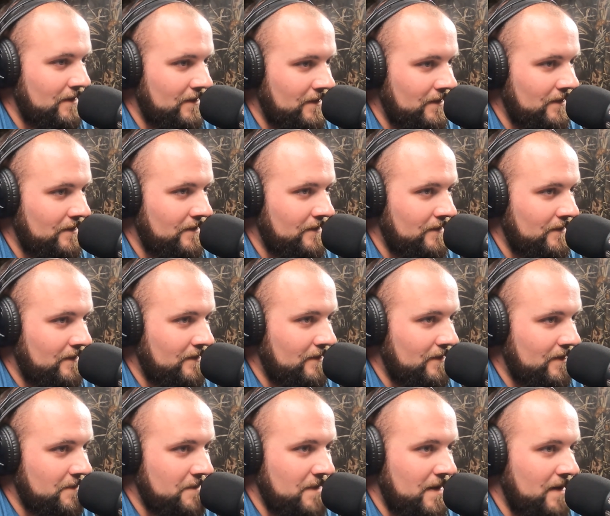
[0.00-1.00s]
uh,
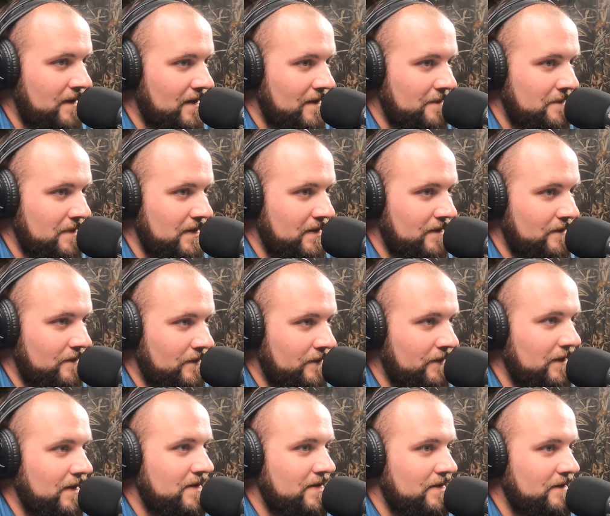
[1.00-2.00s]
this better not be a
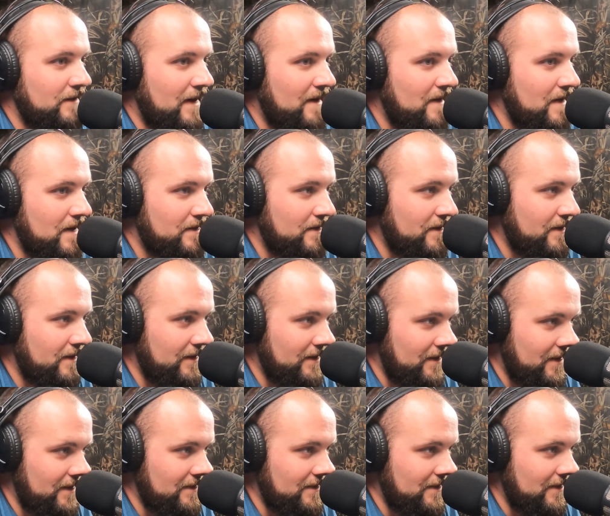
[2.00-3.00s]
reflection of how our turkey
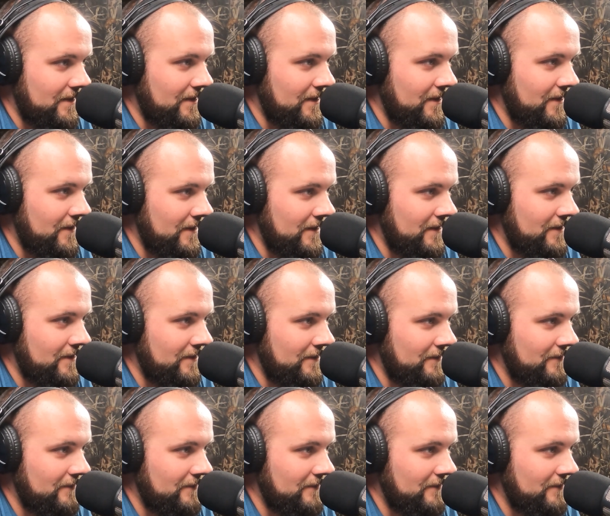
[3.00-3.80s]
season's going to go either.